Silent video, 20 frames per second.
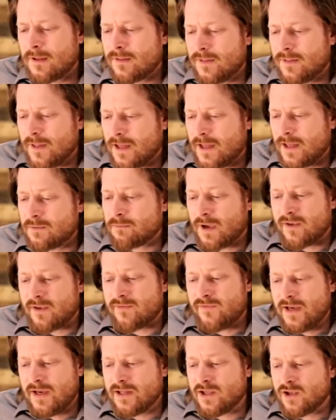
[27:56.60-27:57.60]
then by
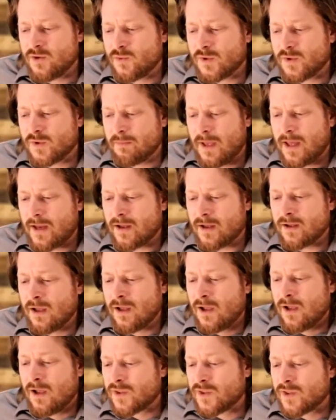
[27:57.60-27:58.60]
feeding you with manna,
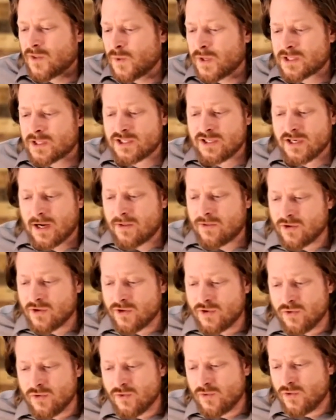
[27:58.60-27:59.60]
with which neither
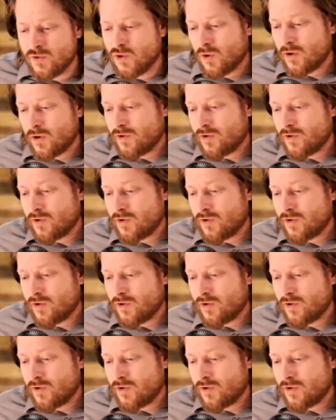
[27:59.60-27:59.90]
you nor